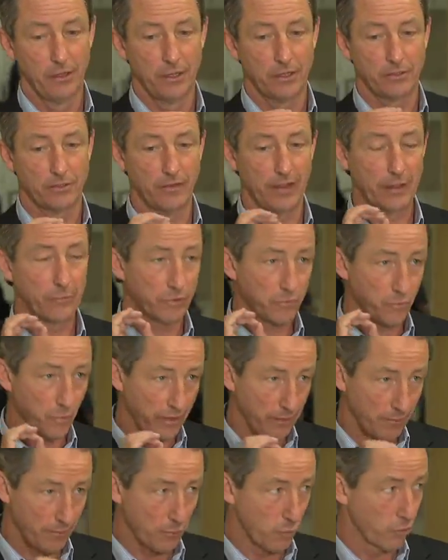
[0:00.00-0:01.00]
So that was
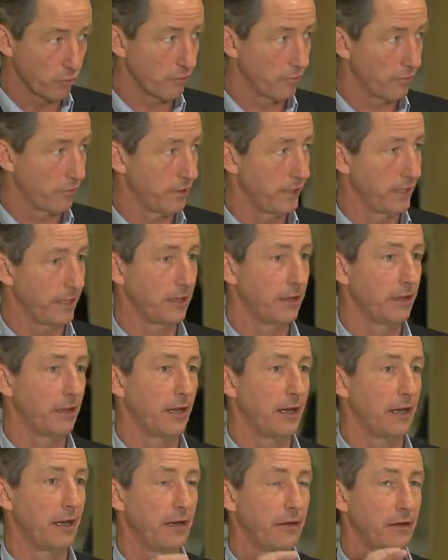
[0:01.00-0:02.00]
one important thing,
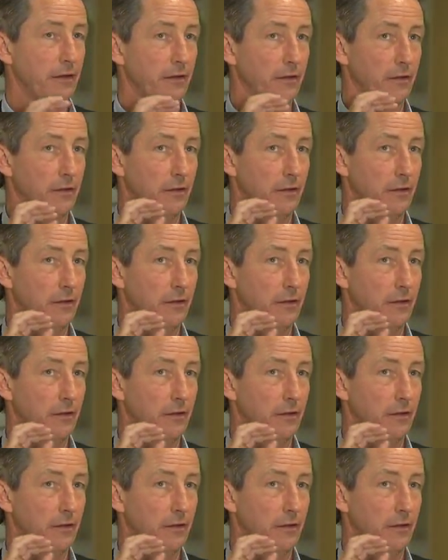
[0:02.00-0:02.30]
and